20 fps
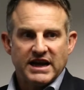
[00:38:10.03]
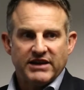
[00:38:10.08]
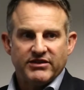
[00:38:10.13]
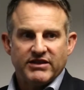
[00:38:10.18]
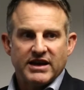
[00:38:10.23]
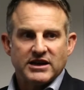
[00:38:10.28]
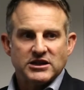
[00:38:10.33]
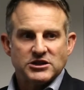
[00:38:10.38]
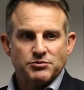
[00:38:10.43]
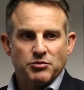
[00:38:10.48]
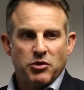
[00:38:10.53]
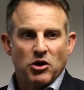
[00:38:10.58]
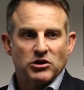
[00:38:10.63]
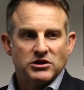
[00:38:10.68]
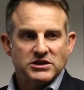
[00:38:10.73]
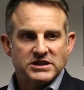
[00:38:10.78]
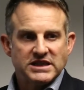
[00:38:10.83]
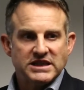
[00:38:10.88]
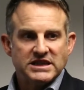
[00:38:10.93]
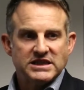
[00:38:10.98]
and that is
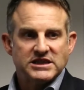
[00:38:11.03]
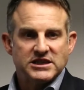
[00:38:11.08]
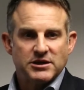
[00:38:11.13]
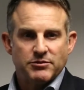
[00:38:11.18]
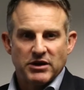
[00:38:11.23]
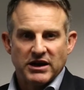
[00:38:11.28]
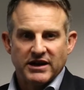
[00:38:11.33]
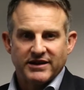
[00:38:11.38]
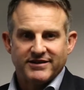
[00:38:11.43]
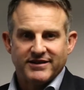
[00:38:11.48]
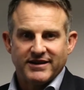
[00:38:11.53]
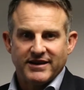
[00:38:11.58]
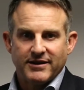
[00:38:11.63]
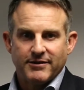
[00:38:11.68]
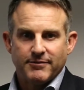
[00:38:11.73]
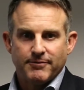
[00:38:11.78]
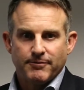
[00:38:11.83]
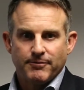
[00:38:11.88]
policy stability.